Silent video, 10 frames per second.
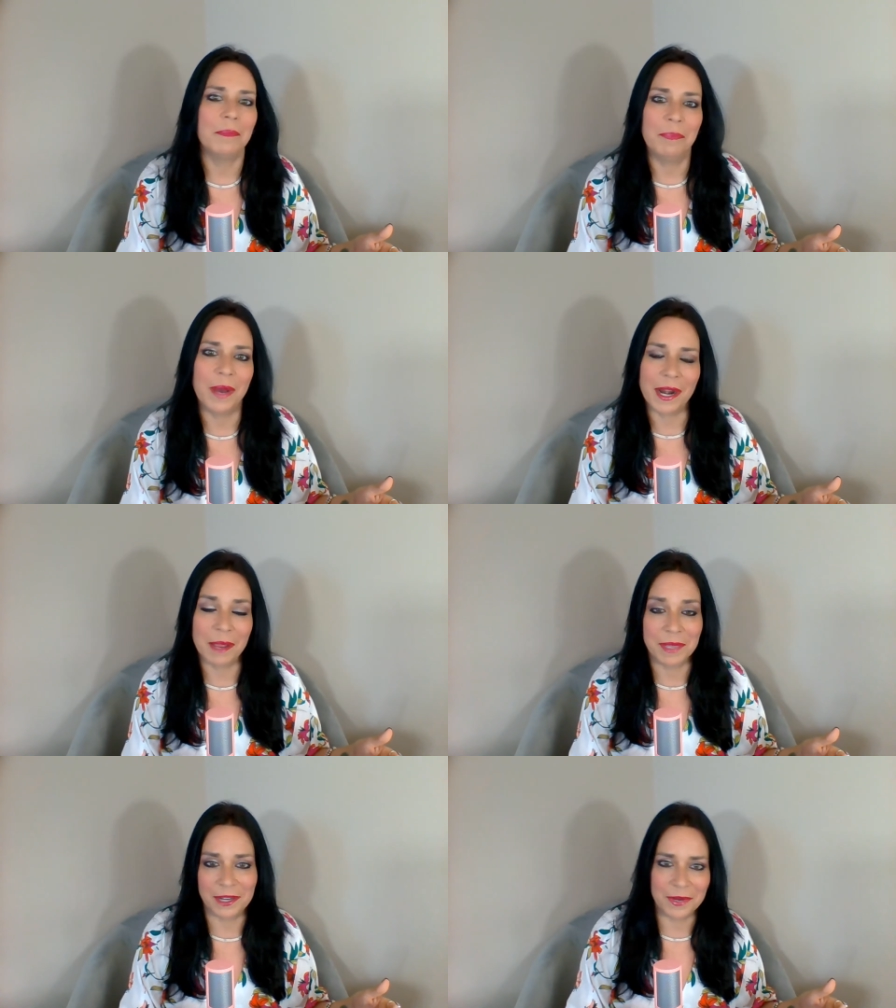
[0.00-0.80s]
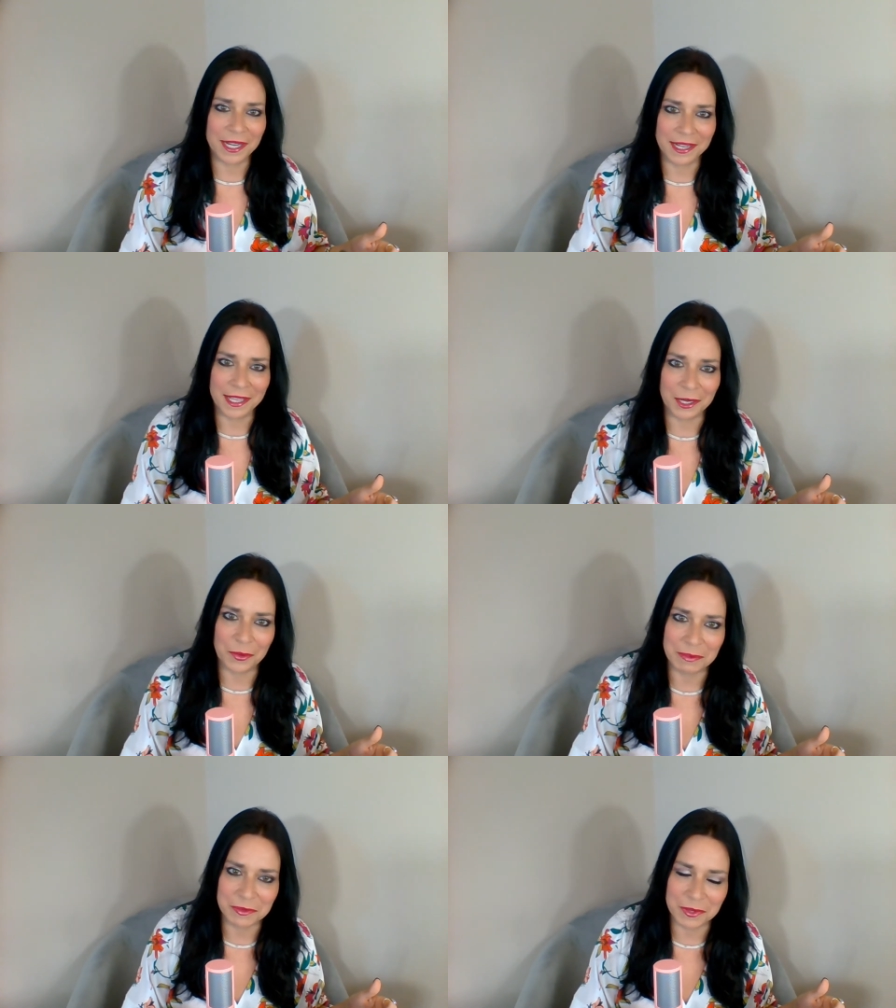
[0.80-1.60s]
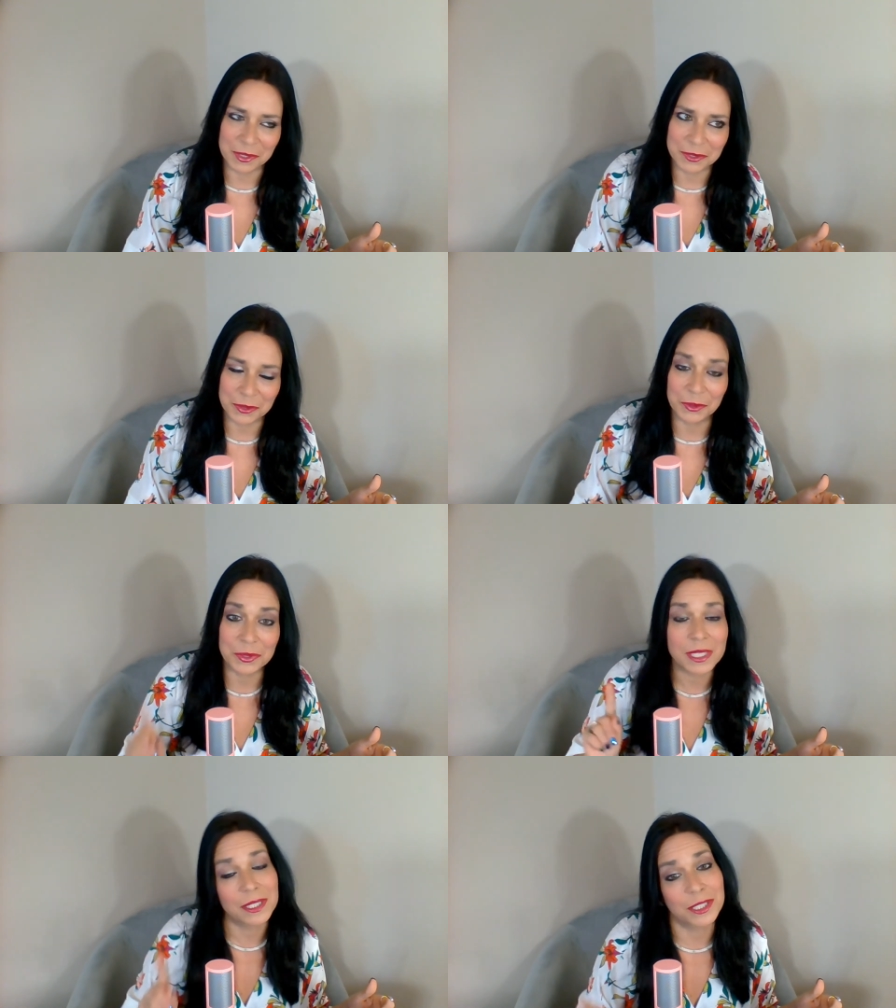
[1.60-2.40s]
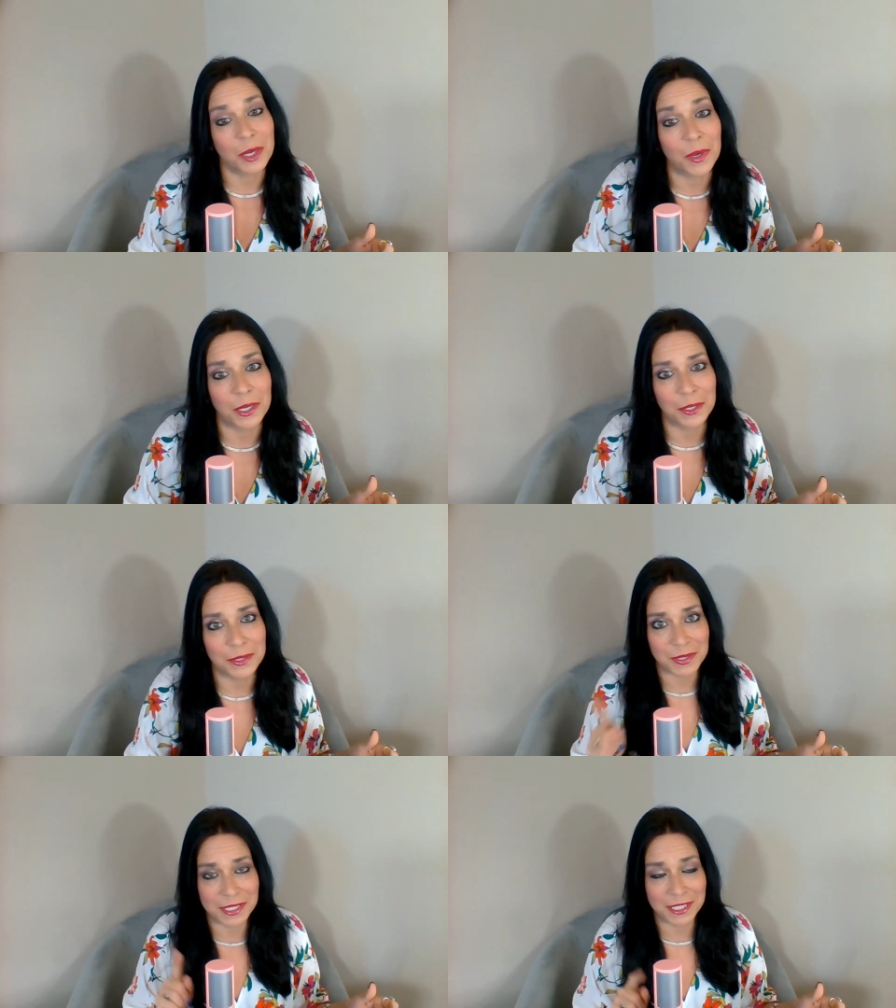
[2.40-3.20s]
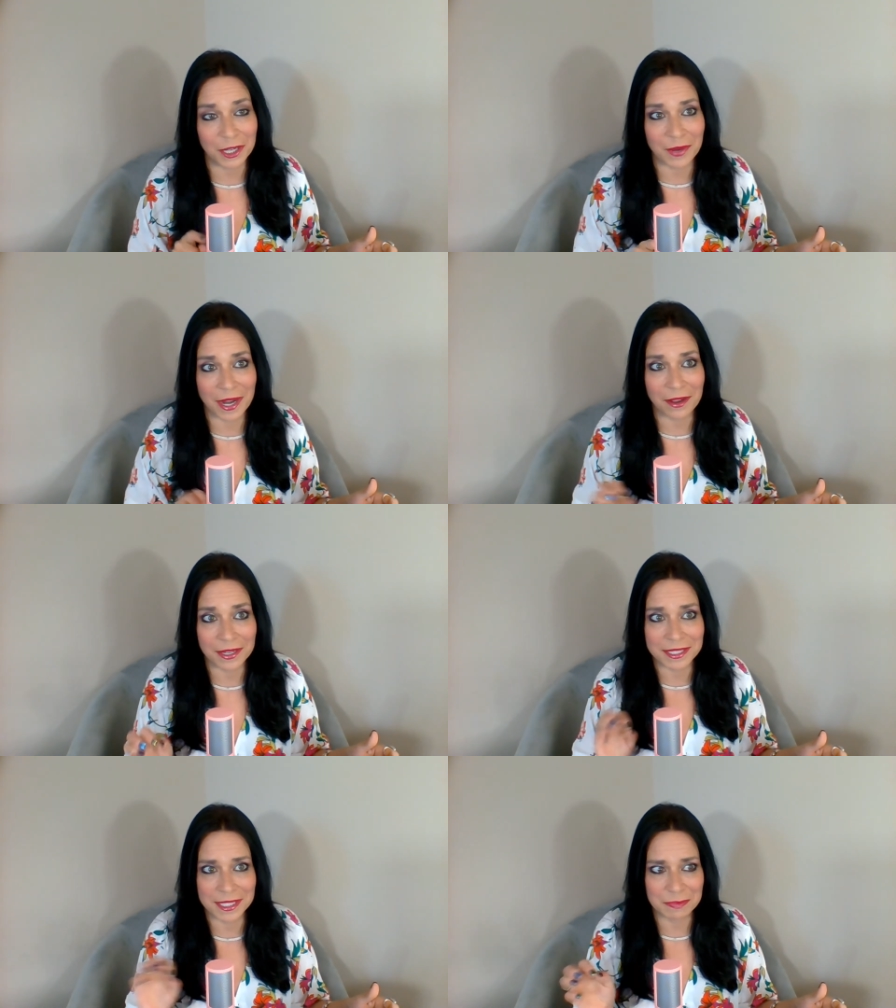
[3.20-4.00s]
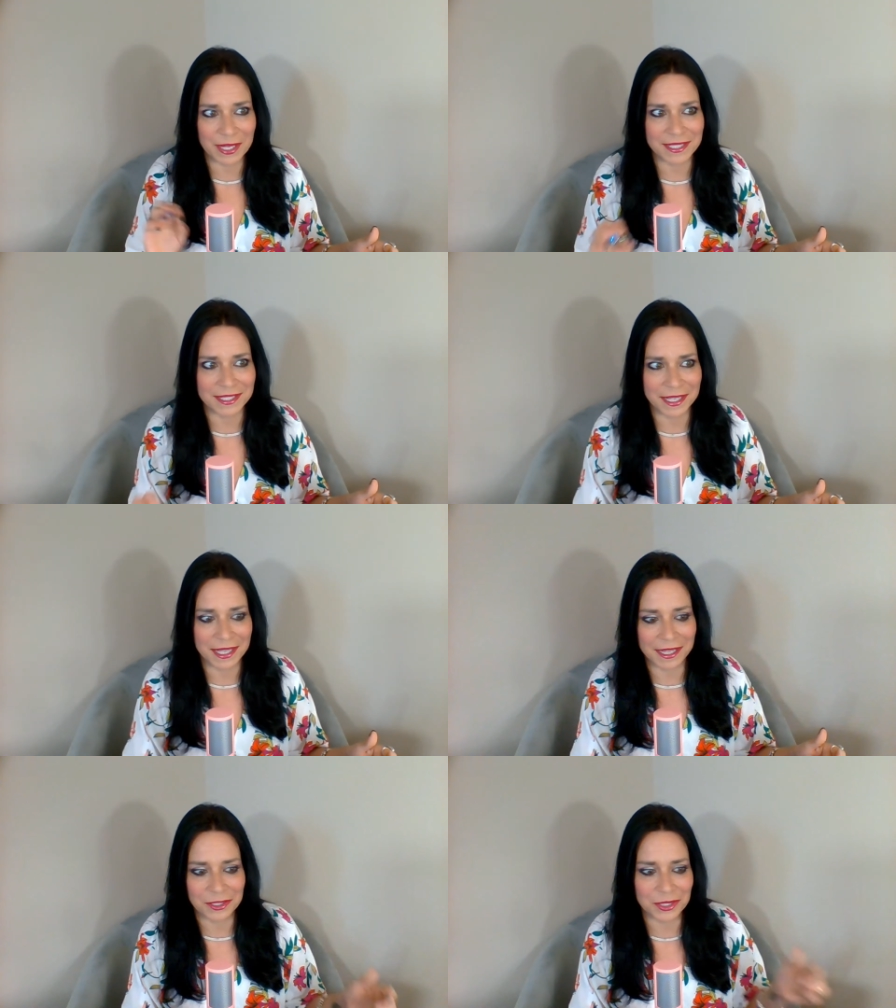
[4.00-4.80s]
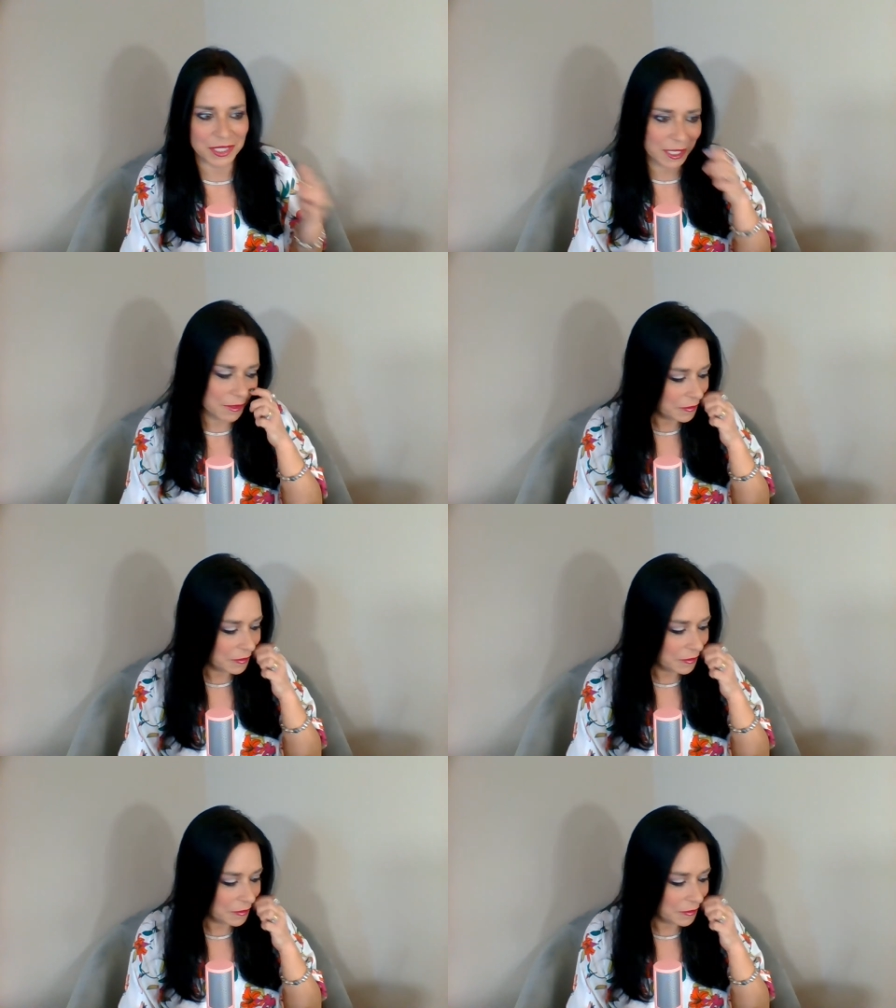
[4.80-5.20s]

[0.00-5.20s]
but I'm getting ready to get equipped with new tools, and so are you. So stick around because this place is going to get interesting.